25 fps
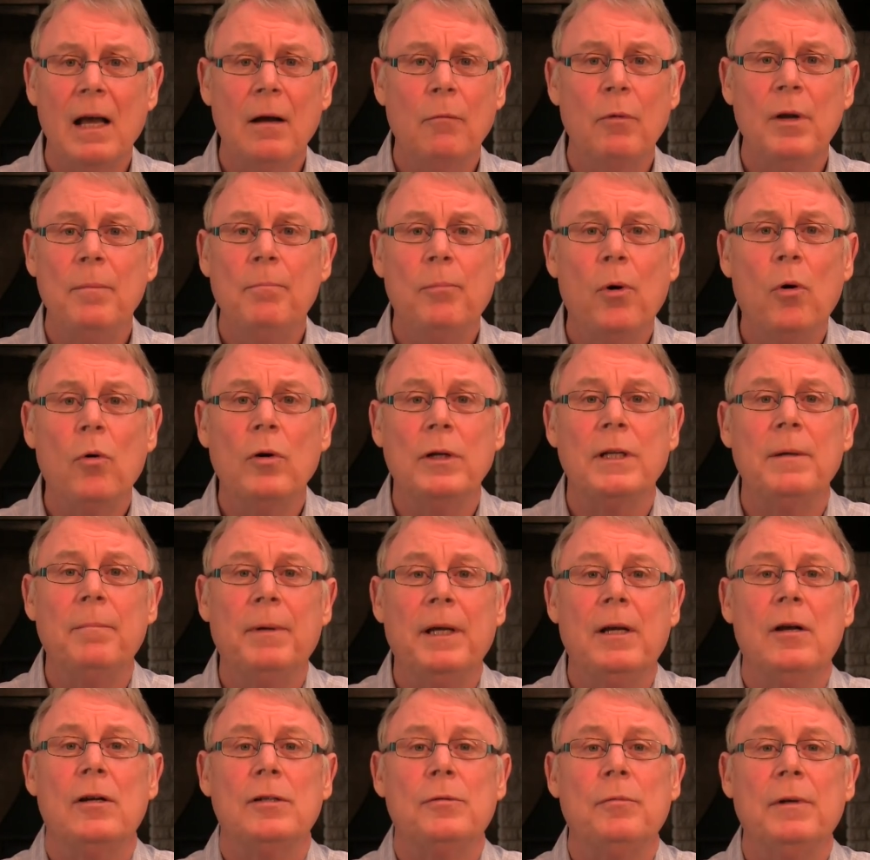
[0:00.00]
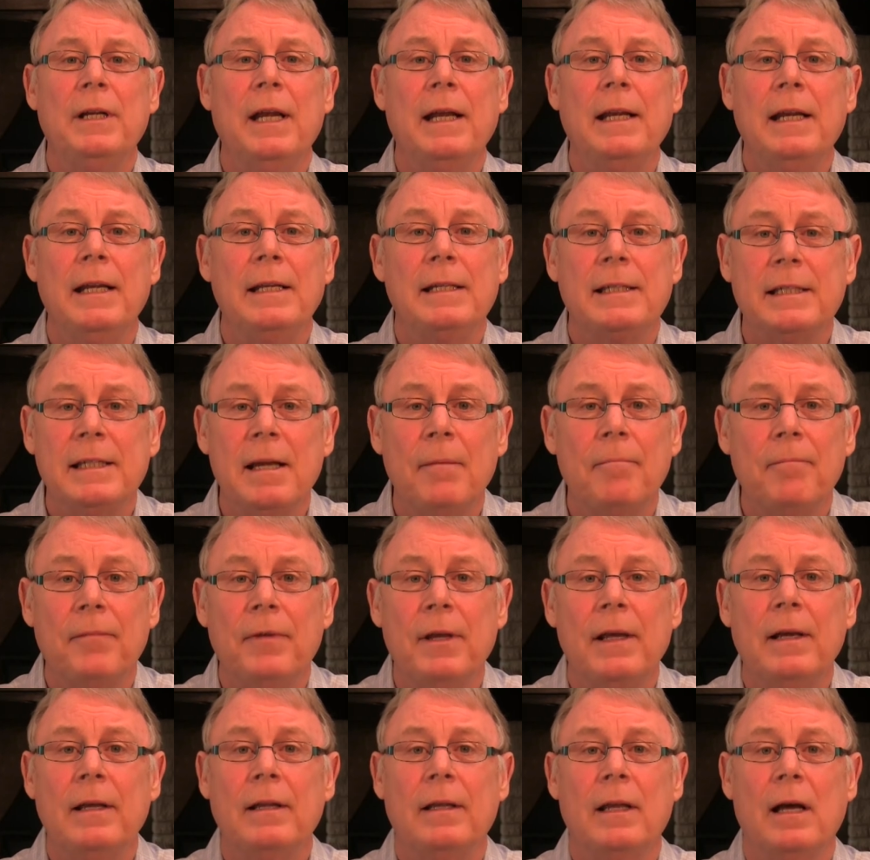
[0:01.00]
We bought it because we needed
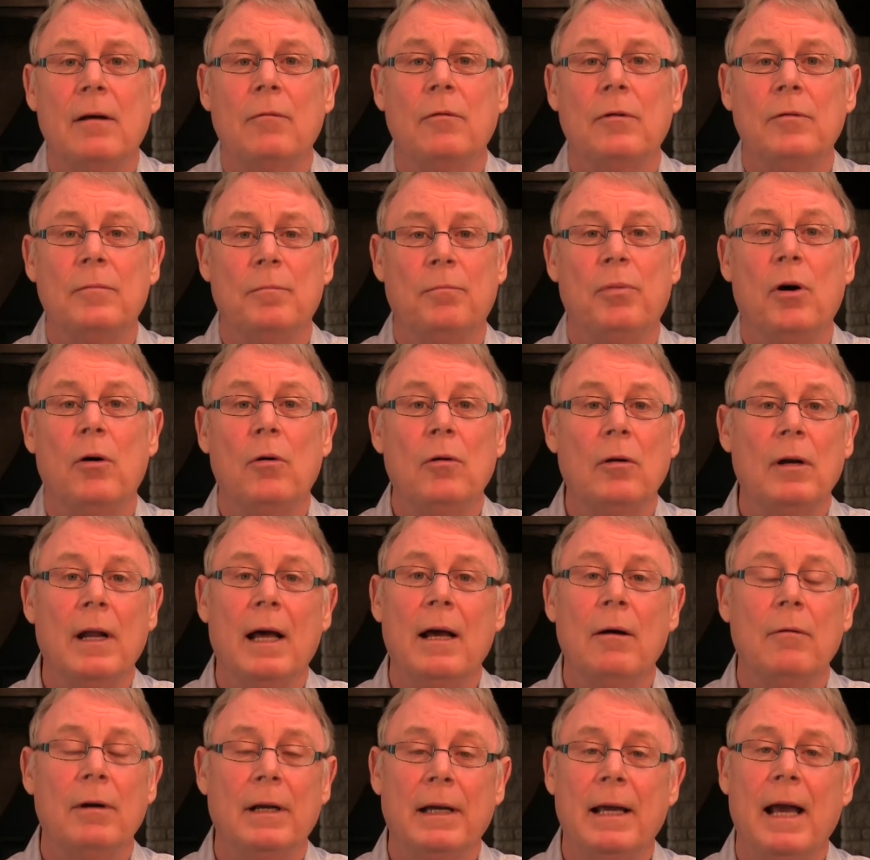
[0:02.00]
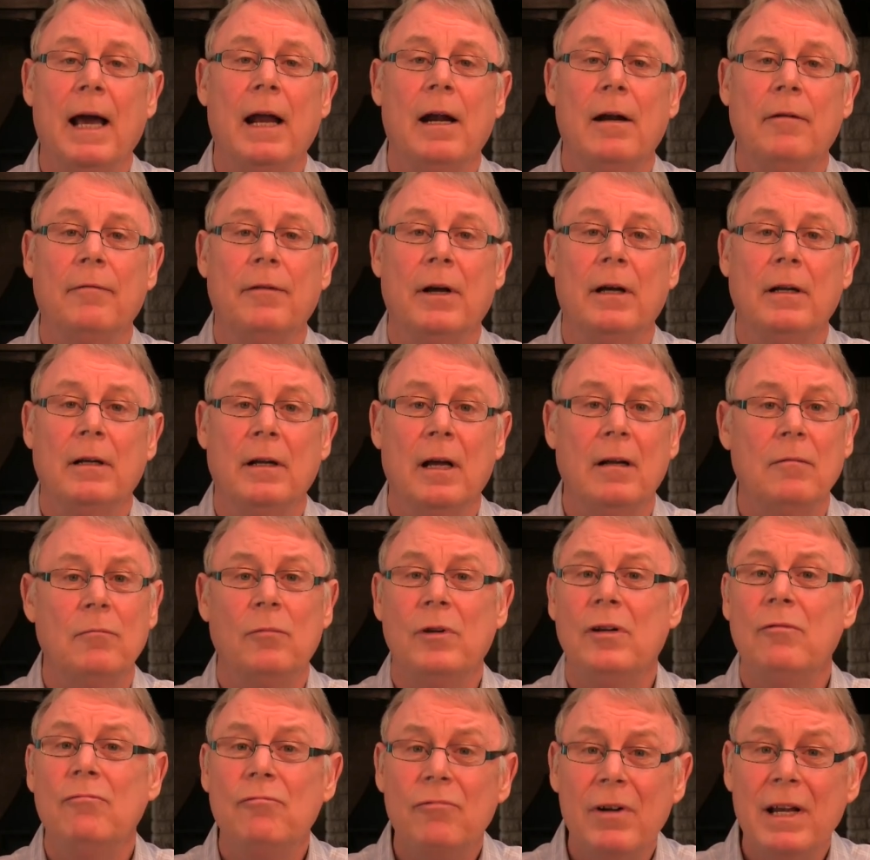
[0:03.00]
something that would pull our caravan, and
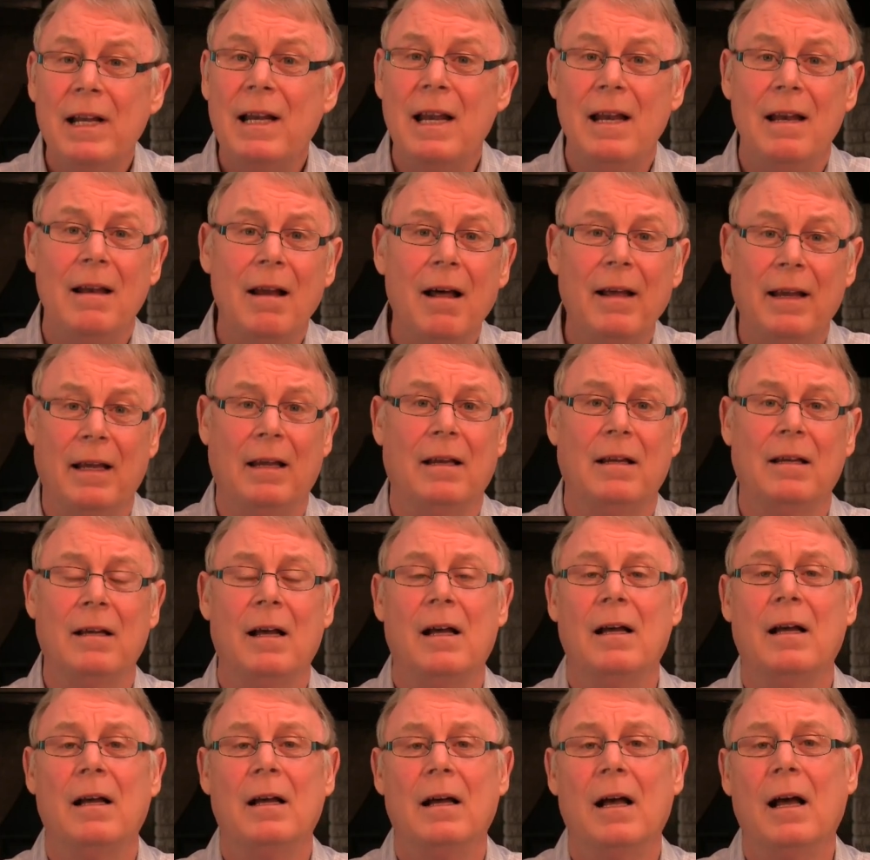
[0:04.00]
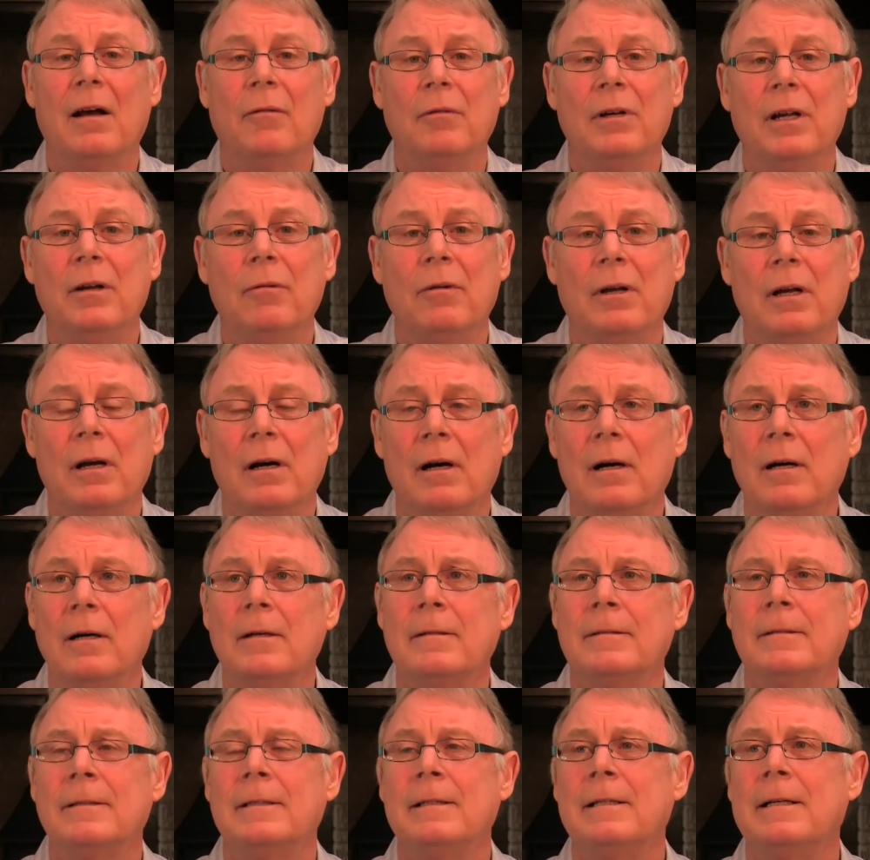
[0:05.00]
we really like our new
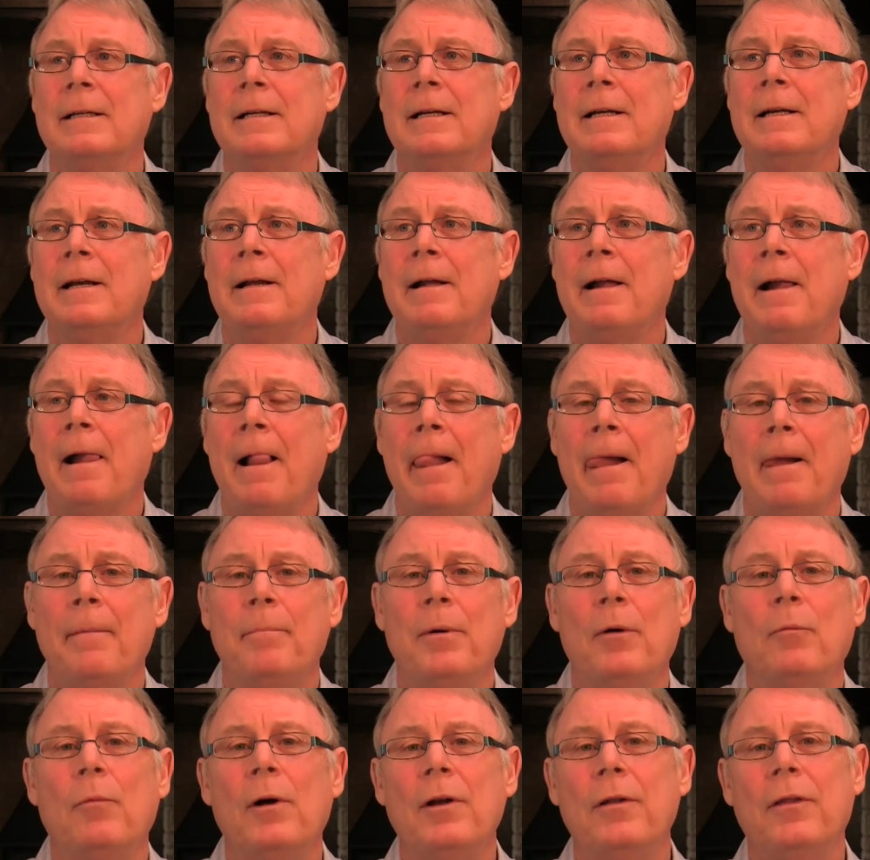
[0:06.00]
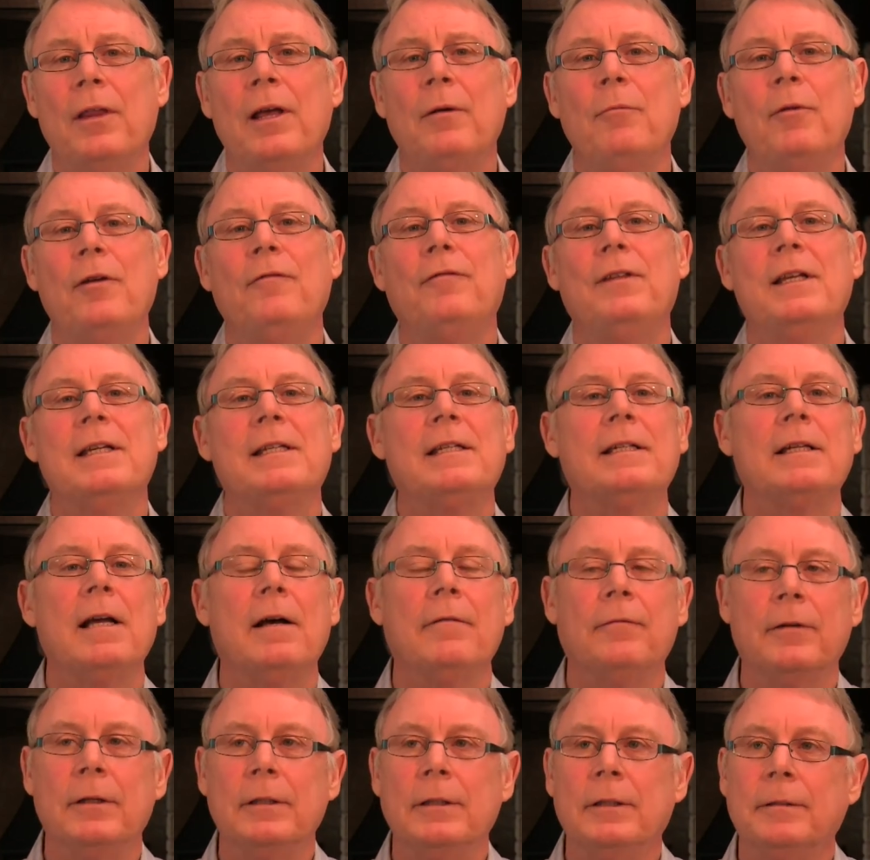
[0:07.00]
car. But one thing we've
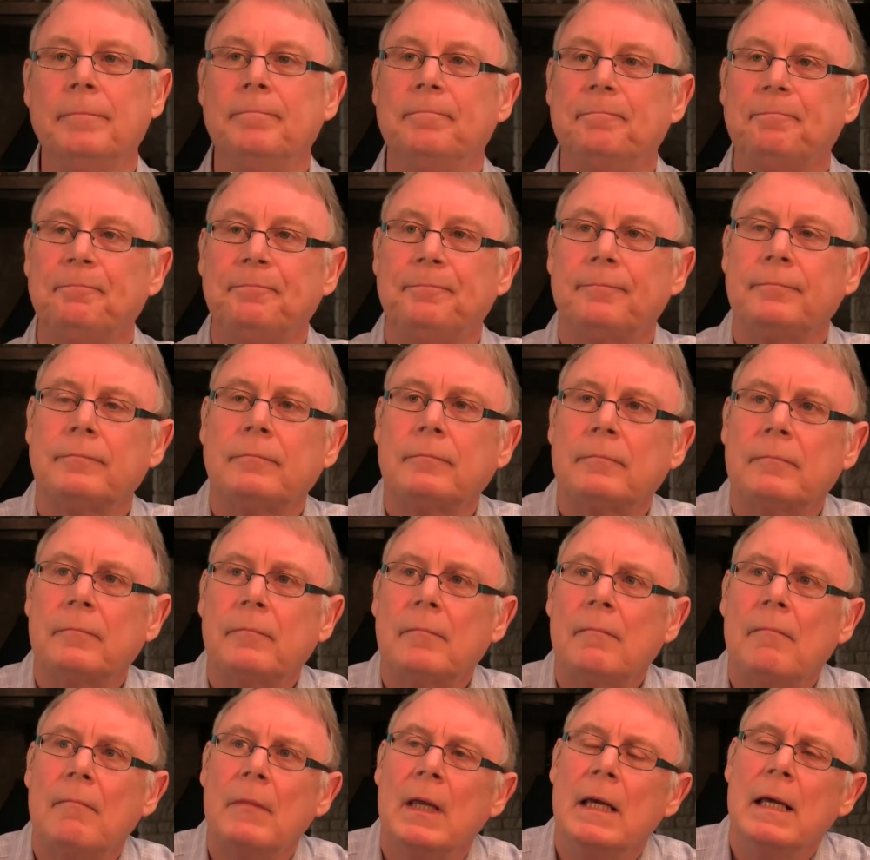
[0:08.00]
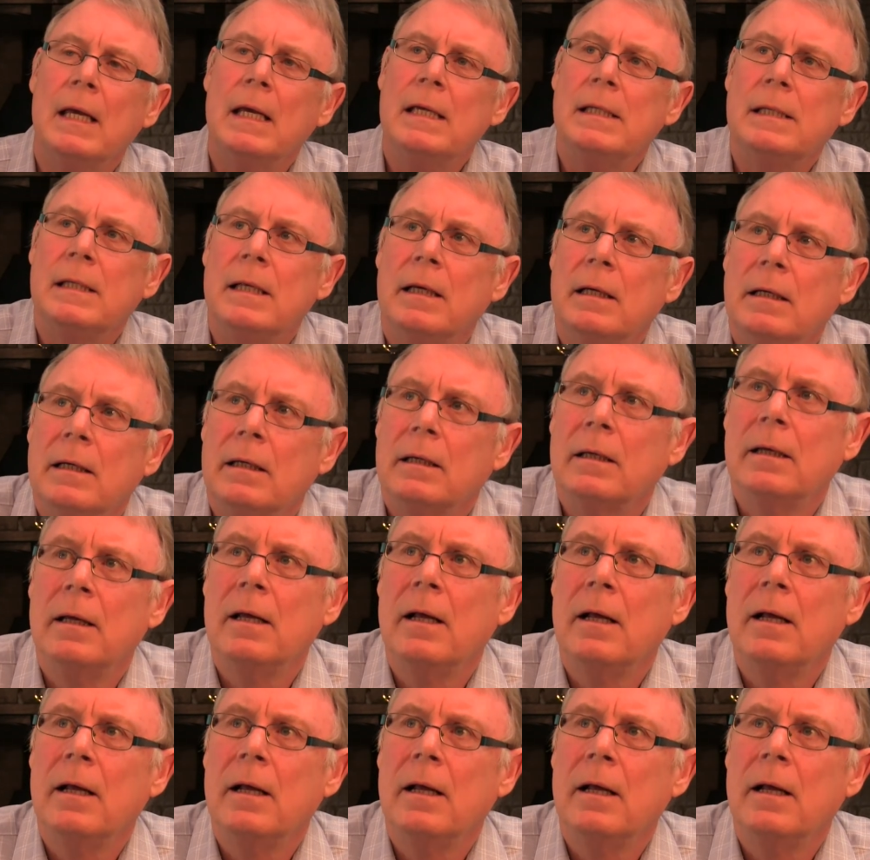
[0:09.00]
discovered is that